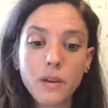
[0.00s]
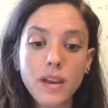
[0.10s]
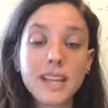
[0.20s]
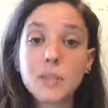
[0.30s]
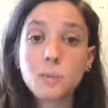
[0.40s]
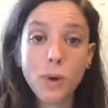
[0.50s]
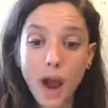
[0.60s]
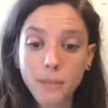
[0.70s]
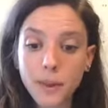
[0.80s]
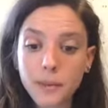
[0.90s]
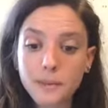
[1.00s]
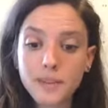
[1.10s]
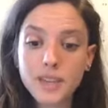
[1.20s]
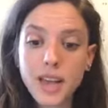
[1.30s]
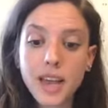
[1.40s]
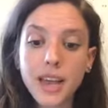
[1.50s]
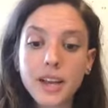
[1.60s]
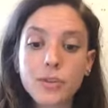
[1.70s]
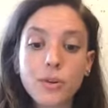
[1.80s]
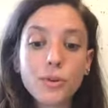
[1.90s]
its problems.
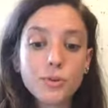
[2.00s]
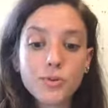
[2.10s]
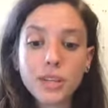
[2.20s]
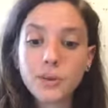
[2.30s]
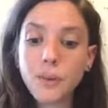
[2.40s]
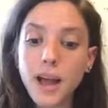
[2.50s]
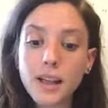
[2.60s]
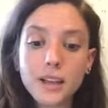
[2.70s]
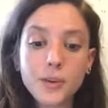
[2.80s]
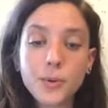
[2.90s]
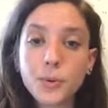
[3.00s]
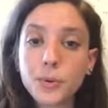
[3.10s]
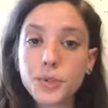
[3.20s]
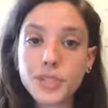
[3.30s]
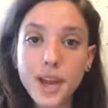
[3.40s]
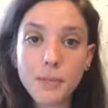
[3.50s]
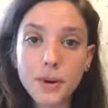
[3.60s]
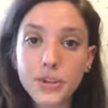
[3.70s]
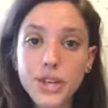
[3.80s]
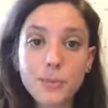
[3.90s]
It grows really well in cool
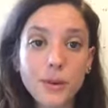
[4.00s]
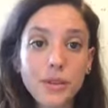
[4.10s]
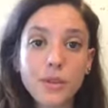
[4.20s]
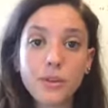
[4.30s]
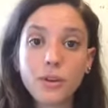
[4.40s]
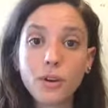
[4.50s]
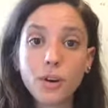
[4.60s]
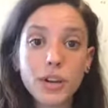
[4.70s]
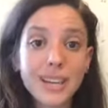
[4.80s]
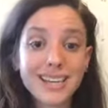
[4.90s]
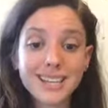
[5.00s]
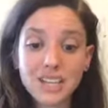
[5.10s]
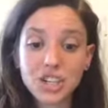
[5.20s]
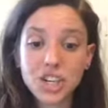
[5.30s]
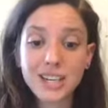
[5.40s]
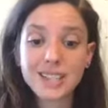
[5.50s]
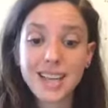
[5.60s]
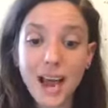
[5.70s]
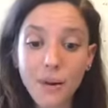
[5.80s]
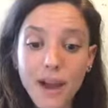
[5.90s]
summers and with good conditions.
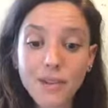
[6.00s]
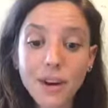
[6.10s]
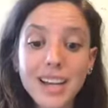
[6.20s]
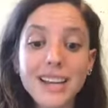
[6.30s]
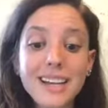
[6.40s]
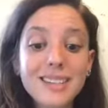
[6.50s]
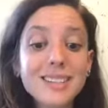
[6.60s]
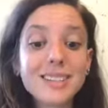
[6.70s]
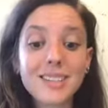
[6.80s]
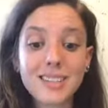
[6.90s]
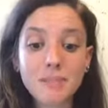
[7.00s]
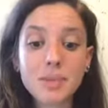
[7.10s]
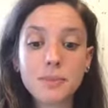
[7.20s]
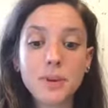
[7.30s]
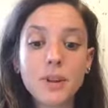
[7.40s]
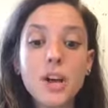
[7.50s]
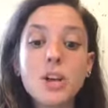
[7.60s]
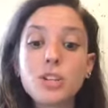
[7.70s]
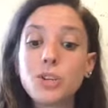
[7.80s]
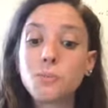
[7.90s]
However, it is susceptible
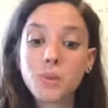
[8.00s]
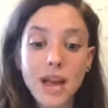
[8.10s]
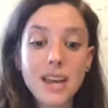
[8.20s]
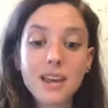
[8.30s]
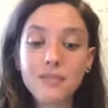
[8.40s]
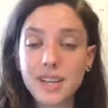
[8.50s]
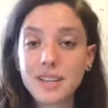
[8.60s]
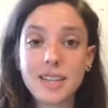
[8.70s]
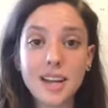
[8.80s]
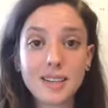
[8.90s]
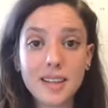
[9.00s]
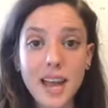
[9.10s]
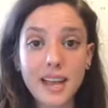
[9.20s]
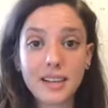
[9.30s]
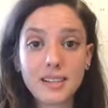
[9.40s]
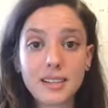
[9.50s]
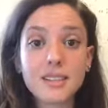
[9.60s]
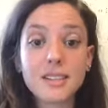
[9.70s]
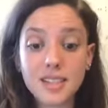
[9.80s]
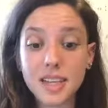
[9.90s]
to plenty of insect and
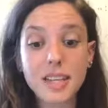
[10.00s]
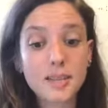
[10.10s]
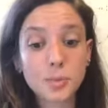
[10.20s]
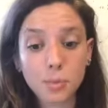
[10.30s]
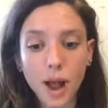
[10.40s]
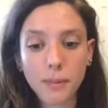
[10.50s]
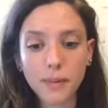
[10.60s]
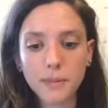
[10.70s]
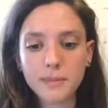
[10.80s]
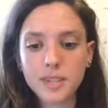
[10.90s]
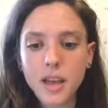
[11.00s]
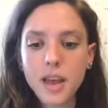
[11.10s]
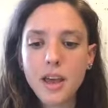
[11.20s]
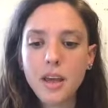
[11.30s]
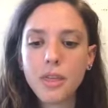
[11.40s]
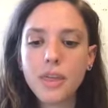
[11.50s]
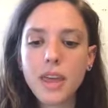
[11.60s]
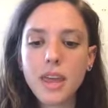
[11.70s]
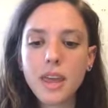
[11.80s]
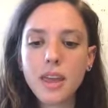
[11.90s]
disease problems.
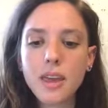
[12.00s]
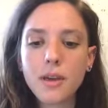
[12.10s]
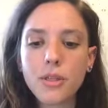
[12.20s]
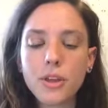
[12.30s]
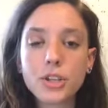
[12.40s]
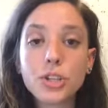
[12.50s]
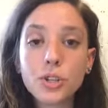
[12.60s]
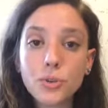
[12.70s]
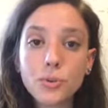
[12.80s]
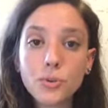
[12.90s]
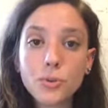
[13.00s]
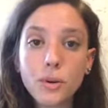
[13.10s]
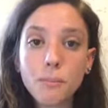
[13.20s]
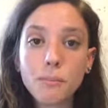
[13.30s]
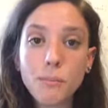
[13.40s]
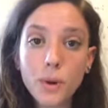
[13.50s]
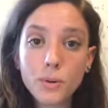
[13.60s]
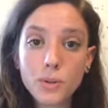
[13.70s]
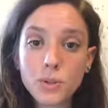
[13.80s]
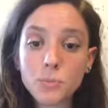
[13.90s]
The, the two
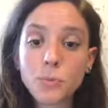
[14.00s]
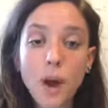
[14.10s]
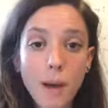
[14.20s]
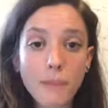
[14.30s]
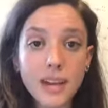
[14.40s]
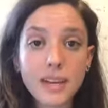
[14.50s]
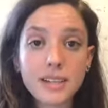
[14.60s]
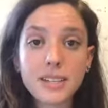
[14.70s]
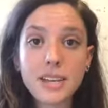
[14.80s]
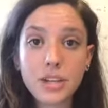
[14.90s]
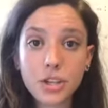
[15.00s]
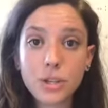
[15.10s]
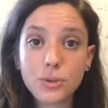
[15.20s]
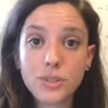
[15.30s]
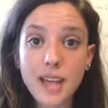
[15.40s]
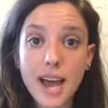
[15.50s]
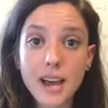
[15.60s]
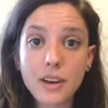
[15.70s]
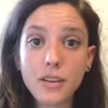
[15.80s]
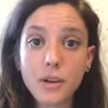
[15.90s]
most prominent issues
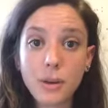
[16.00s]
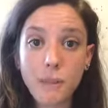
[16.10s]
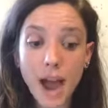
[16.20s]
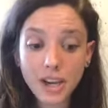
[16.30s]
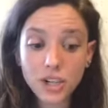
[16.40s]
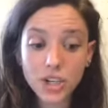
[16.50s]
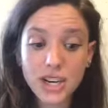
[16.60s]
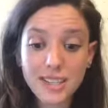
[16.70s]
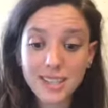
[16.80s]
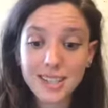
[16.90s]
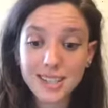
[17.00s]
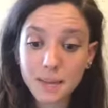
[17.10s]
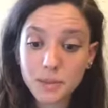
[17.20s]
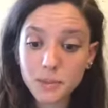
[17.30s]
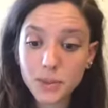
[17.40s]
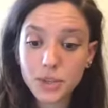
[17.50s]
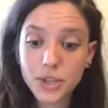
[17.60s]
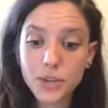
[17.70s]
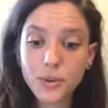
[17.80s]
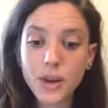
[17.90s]
that the pine tree is susceptible
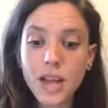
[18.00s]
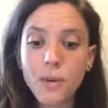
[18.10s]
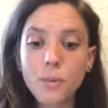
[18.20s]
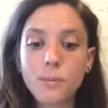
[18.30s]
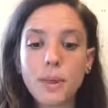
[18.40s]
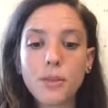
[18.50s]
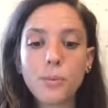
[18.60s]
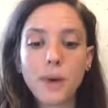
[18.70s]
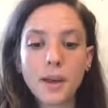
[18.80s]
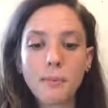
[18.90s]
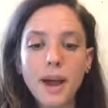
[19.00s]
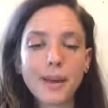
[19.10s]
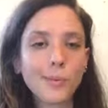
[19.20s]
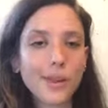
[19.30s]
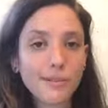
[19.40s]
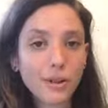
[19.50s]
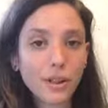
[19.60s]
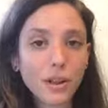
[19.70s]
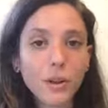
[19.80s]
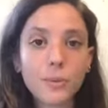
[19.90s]
to would be the white pine
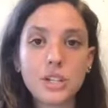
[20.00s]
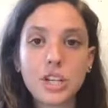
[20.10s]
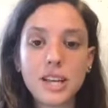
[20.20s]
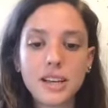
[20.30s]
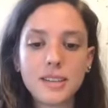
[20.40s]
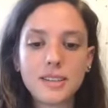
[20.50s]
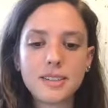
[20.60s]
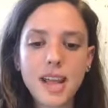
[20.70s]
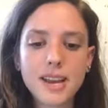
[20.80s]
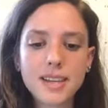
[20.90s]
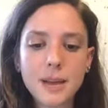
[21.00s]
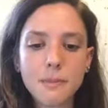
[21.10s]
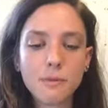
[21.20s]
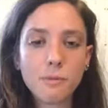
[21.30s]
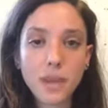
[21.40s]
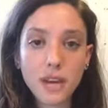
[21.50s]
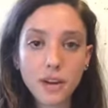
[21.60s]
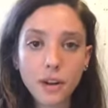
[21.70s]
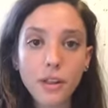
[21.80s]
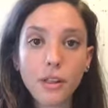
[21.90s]
weevil, which is a type of
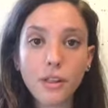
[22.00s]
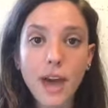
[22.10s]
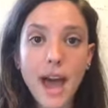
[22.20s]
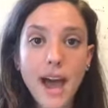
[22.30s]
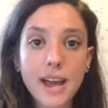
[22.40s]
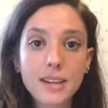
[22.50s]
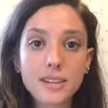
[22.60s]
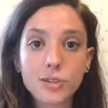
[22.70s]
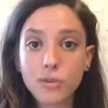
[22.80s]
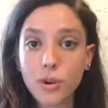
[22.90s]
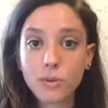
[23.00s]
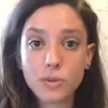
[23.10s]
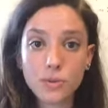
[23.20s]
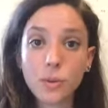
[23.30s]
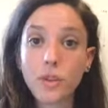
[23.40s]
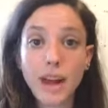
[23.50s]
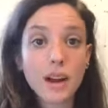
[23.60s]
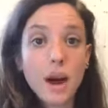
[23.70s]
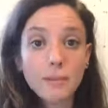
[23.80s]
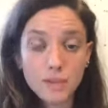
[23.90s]
beetle that grows or that
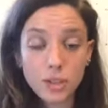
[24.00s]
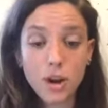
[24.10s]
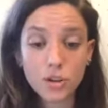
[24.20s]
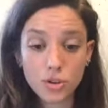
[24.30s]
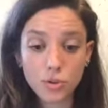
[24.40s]
comes along to